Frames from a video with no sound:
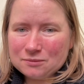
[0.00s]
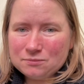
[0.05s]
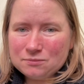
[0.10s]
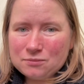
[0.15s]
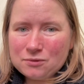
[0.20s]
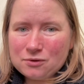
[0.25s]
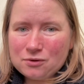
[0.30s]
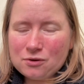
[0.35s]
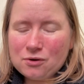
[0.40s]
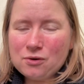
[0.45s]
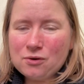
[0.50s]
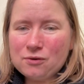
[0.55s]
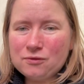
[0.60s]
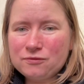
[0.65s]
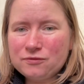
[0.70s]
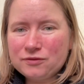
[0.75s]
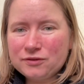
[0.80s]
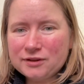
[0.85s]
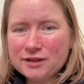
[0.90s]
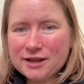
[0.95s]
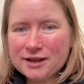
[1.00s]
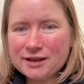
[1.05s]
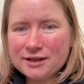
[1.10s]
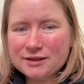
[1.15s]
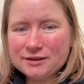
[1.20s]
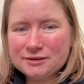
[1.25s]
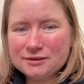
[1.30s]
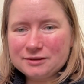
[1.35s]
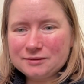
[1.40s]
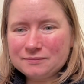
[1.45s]
But
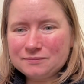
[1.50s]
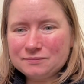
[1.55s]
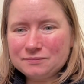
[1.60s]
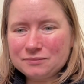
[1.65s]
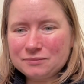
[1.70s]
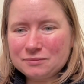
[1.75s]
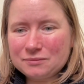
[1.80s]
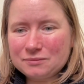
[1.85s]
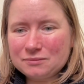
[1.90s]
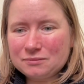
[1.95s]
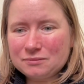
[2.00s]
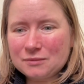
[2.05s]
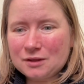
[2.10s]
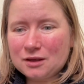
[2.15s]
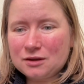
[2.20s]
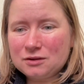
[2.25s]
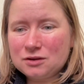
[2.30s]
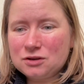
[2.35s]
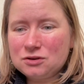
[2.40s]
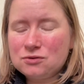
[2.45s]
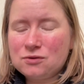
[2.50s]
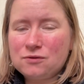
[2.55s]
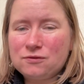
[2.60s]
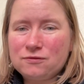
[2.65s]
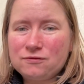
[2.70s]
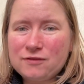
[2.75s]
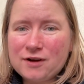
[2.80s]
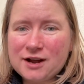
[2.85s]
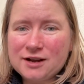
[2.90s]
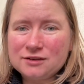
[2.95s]
hopefully you don't
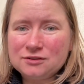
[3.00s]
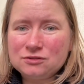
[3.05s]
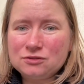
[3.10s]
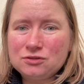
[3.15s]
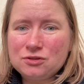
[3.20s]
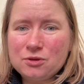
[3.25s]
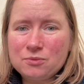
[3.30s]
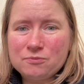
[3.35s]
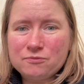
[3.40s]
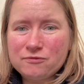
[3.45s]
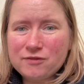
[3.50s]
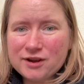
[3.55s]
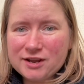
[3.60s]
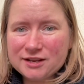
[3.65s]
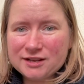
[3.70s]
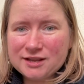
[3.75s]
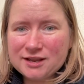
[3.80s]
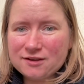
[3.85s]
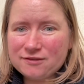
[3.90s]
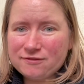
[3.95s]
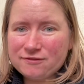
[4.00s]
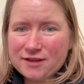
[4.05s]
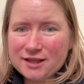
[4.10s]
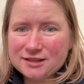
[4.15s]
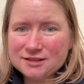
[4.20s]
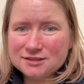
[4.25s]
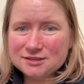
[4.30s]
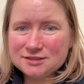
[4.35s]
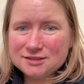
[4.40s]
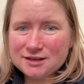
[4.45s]
find them really
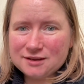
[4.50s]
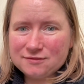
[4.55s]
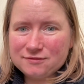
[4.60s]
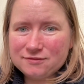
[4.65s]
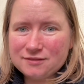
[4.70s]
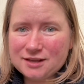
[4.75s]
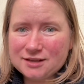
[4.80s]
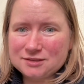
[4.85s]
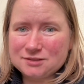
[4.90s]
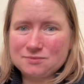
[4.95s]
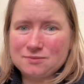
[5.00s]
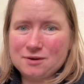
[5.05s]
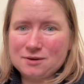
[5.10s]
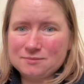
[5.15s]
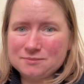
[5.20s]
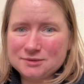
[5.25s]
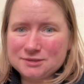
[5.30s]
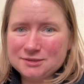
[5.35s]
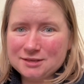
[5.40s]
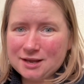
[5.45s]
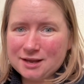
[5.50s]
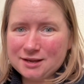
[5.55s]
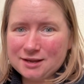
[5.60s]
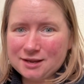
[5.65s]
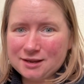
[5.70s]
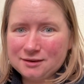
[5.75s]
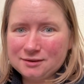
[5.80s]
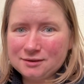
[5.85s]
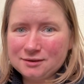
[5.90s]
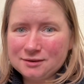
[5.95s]
offensive, that's what I'm
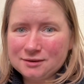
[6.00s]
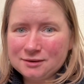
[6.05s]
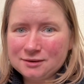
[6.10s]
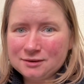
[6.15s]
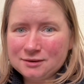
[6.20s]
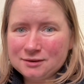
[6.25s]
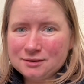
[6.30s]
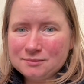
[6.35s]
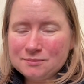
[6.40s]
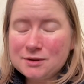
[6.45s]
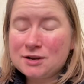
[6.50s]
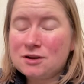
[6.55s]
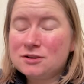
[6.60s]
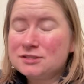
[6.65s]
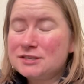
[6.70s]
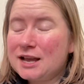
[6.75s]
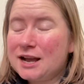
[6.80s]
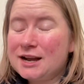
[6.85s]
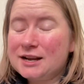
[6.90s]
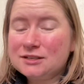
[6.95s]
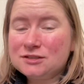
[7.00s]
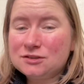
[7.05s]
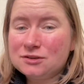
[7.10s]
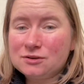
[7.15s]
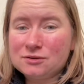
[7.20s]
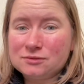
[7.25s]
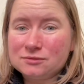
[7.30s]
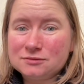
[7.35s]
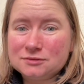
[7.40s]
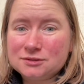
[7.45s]
saying. Because I
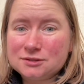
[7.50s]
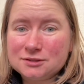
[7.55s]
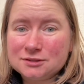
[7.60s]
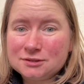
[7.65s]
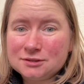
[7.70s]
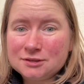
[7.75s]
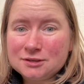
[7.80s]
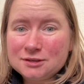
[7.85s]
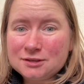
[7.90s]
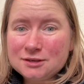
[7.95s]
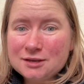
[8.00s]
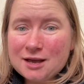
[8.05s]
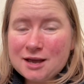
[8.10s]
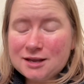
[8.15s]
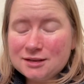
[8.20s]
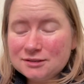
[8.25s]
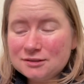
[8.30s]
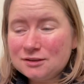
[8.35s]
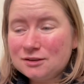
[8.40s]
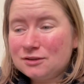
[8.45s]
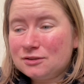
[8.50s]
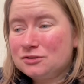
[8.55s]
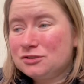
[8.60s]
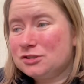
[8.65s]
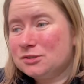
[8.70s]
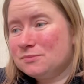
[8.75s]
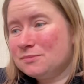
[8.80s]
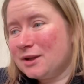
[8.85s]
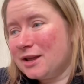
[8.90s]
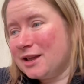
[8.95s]
don't. And
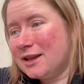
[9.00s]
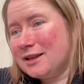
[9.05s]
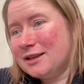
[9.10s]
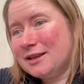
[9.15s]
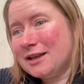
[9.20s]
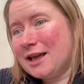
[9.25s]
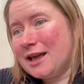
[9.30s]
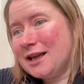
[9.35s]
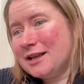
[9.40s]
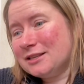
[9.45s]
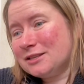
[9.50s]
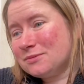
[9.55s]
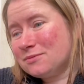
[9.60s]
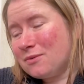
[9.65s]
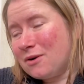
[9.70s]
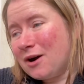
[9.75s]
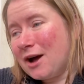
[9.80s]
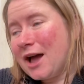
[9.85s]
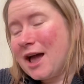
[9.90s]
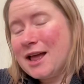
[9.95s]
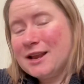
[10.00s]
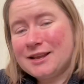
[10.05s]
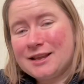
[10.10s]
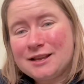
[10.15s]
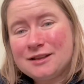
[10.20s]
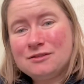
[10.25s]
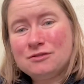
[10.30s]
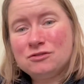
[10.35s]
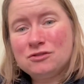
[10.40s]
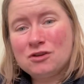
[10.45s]
to me, it's what any
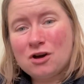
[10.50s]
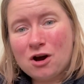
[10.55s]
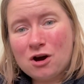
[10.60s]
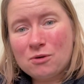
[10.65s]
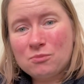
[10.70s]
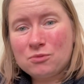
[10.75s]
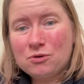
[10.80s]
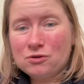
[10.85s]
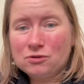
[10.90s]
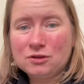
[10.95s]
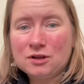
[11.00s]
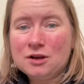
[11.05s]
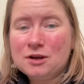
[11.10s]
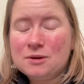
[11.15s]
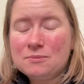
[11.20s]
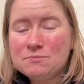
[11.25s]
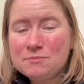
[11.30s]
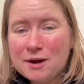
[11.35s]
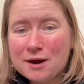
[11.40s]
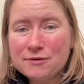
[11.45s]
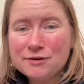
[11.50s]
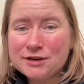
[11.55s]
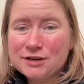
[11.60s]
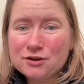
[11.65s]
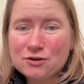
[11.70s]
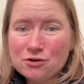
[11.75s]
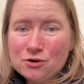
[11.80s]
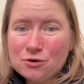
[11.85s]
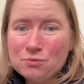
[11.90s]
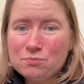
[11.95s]
normal married
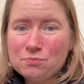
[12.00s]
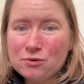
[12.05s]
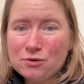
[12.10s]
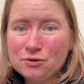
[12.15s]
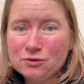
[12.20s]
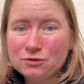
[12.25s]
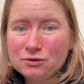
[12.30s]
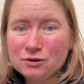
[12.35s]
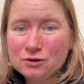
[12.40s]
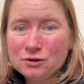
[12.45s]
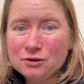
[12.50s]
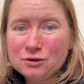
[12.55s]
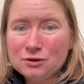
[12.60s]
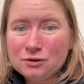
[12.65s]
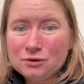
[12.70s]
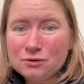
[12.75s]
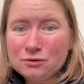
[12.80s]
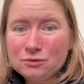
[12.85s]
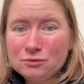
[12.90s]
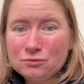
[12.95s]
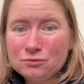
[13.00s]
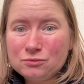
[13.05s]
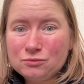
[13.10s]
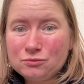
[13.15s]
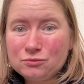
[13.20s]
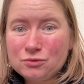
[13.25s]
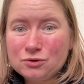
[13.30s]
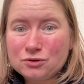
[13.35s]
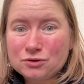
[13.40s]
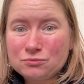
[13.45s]
couple
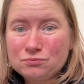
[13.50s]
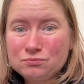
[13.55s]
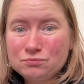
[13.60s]
would